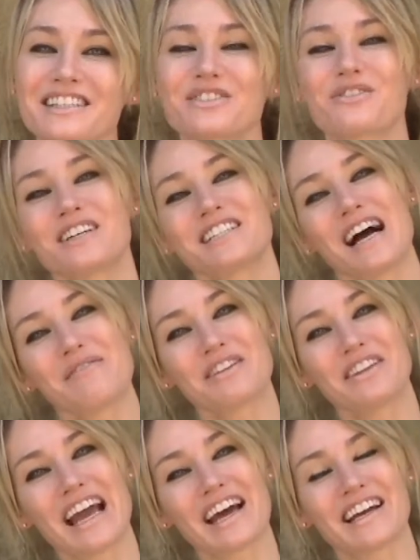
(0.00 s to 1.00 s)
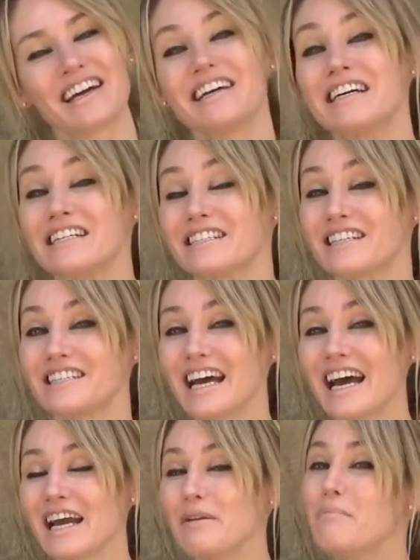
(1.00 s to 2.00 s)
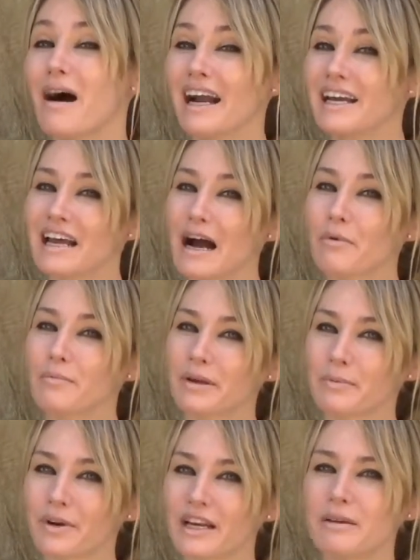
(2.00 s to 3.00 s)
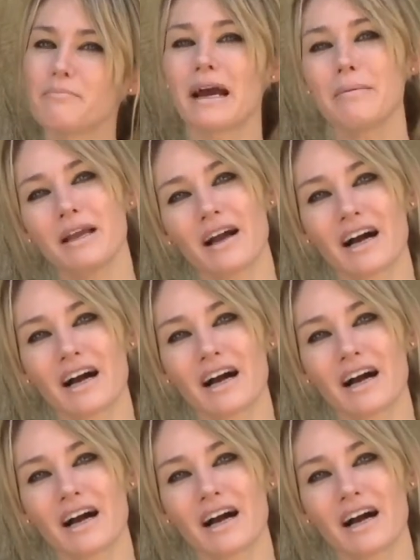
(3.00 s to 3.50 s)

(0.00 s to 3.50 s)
to Story Time with Anna. Today, Maya and I will be reading Baby